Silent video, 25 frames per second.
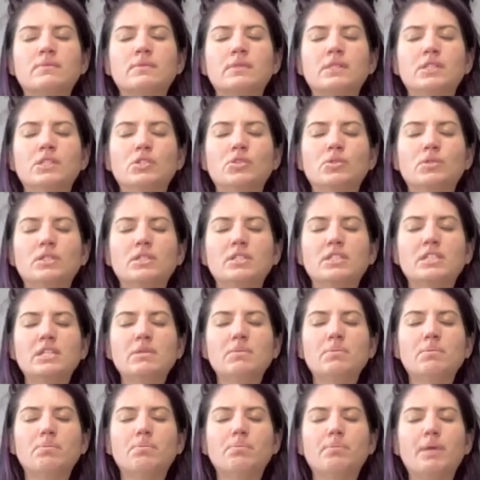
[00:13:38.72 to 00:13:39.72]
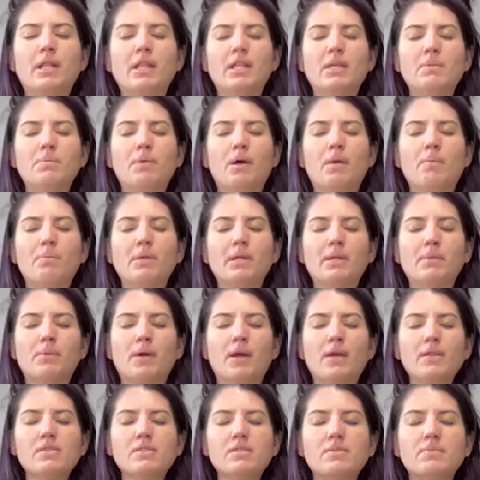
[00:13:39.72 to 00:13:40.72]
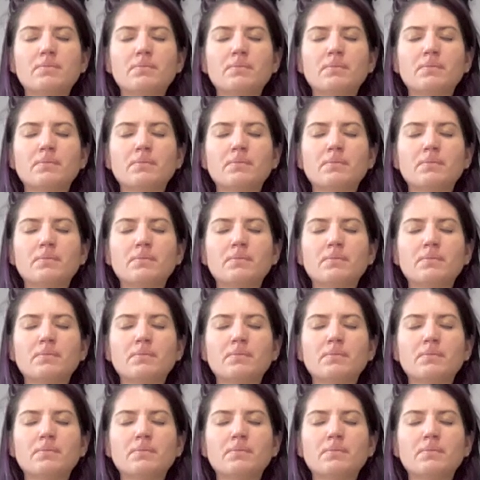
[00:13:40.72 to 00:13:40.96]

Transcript: And you're doing deep belly pumping breaths.